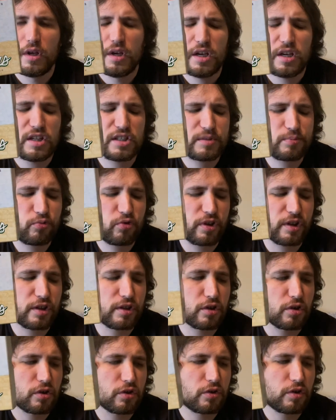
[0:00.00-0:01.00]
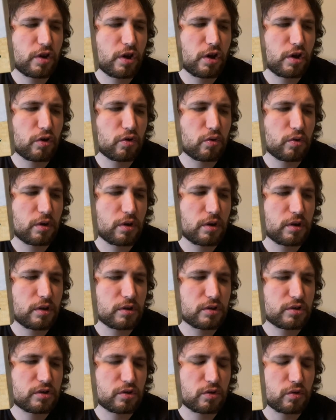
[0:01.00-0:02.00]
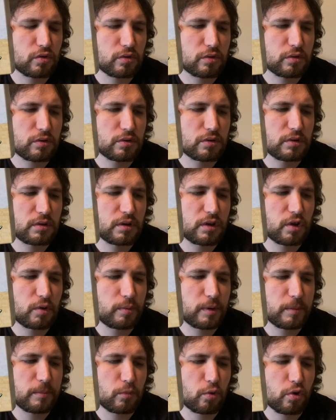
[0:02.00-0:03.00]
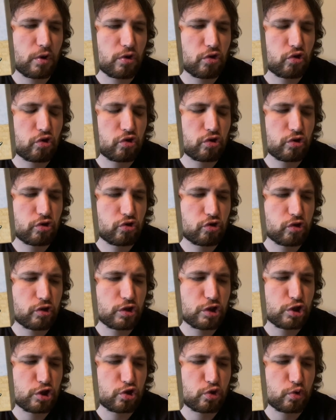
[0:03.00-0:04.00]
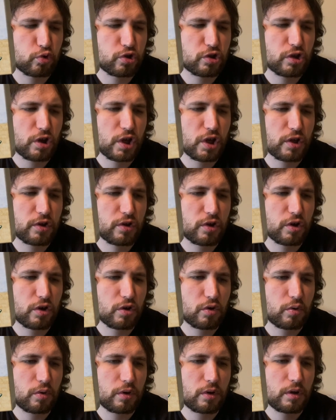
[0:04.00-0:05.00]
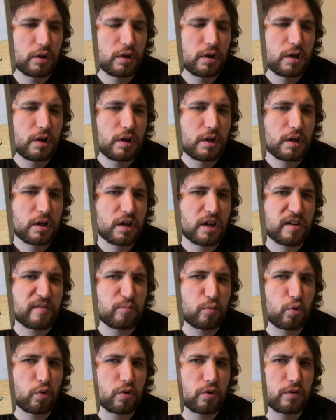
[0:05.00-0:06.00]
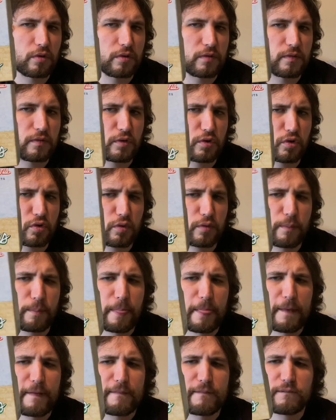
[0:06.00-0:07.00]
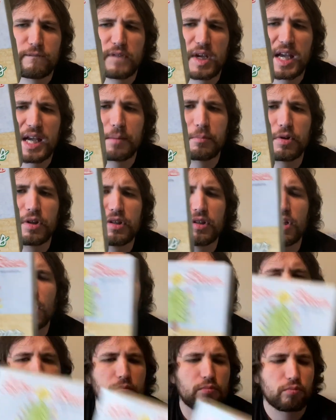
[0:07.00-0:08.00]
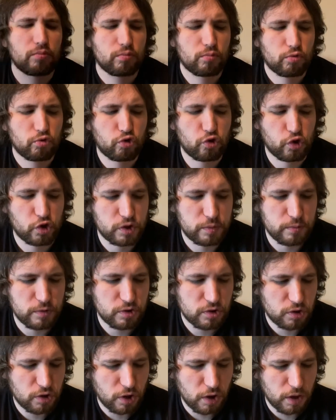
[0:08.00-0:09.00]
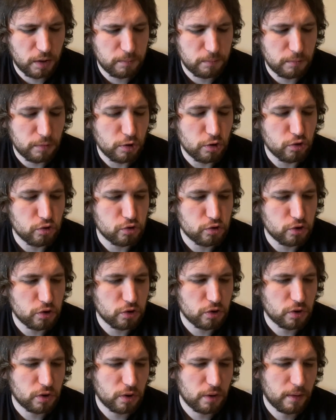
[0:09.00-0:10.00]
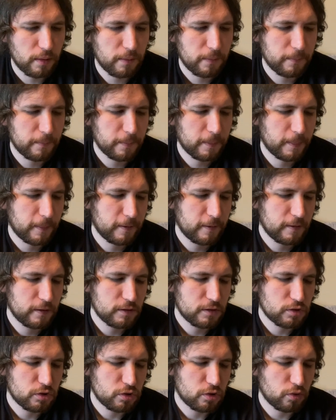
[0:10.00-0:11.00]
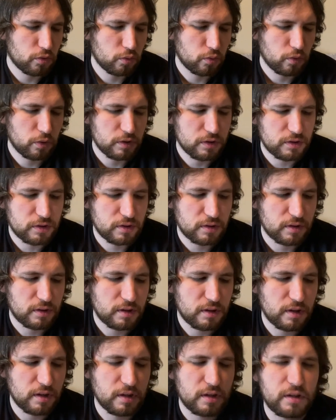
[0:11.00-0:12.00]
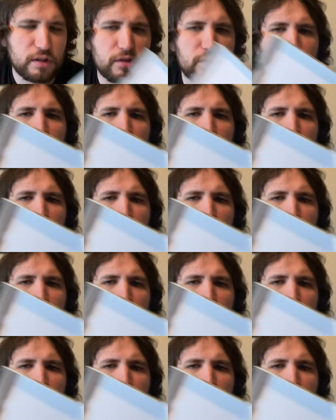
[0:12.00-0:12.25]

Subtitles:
It's pretty good, though. It's a little bit more on the traditional side, though. Kind of more of your family time, Christmas-type music. So let's get into